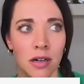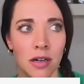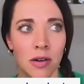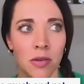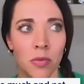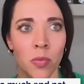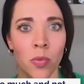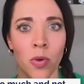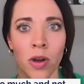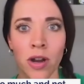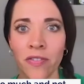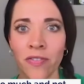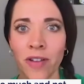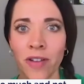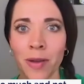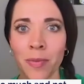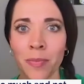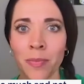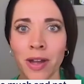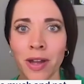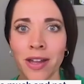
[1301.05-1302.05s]
what if
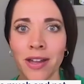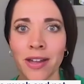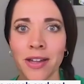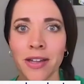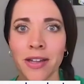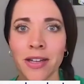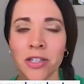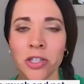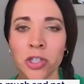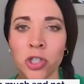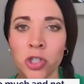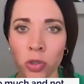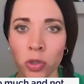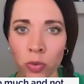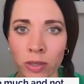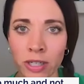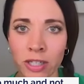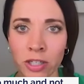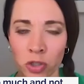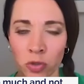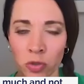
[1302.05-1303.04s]
I'm
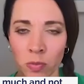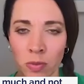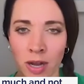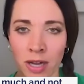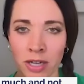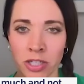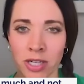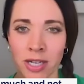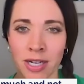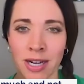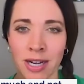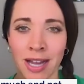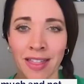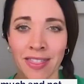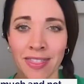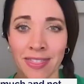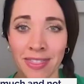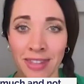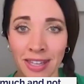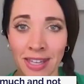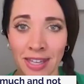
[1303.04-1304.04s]
doing too much and
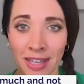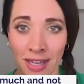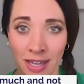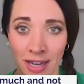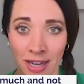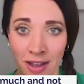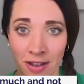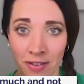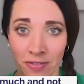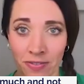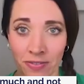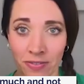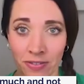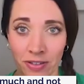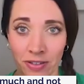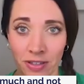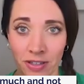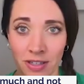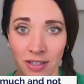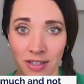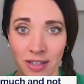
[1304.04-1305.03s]
not thinking enough?
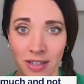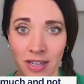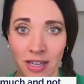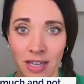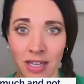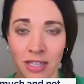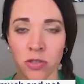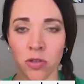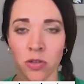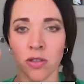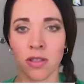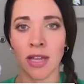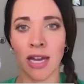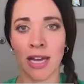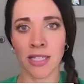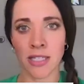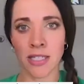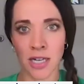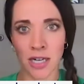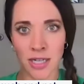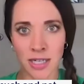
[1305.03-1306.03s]
And so
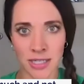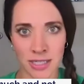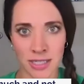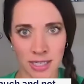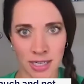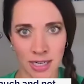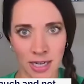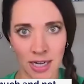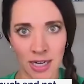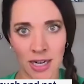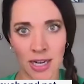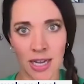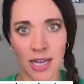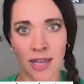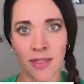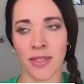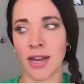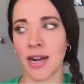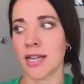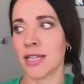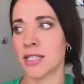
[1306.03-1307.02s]
that started to sit in.
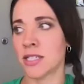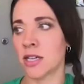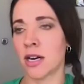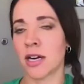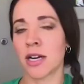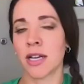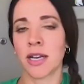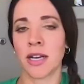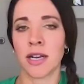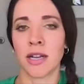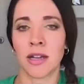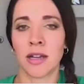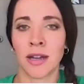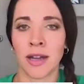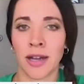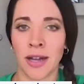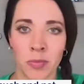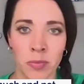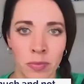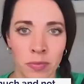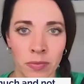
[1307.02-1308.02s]
And then I started
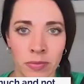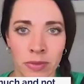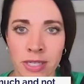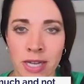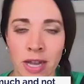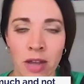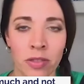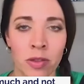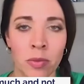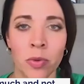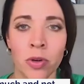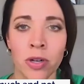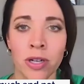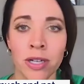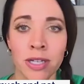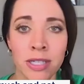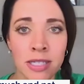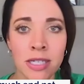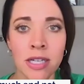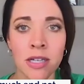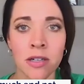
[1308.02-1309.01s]
down the Brooke
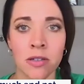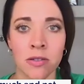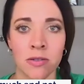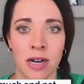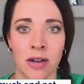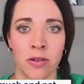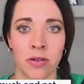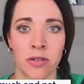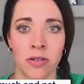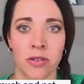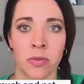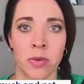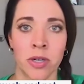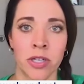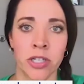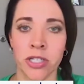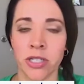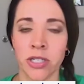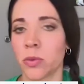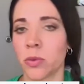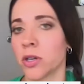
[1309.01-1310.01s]
Castillo route where
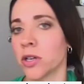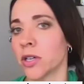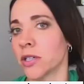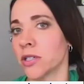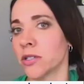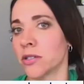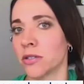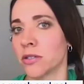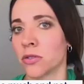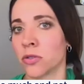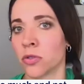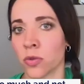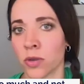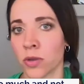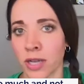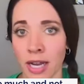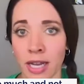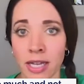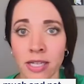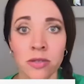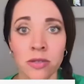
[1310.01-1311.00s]
she works
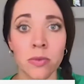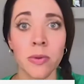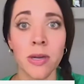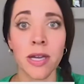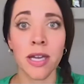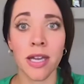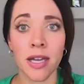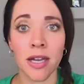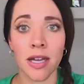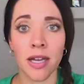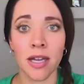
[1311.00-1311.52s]
3 days a week.